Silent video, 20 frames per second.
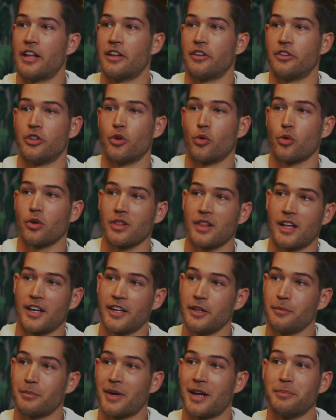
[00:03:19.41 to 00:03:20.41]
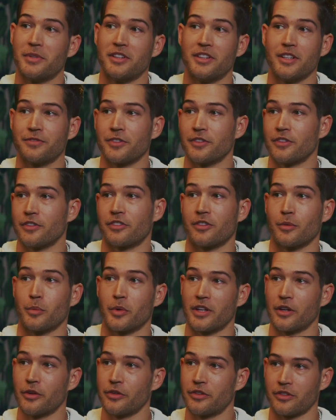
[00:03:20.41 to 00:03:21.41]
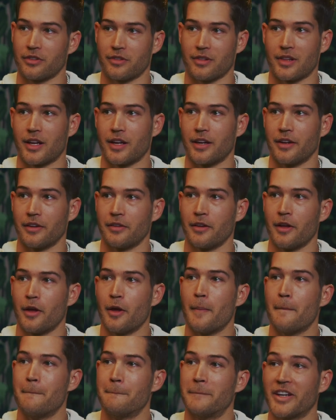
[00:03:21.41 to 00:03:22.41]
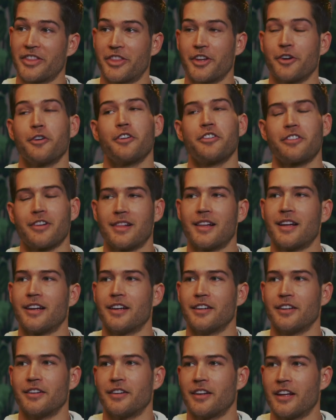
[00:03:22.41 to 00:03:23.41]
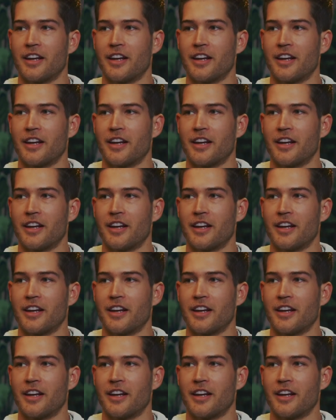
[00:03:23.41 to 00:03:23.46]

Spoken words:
And your line might be different than someone else's line. But there is a line.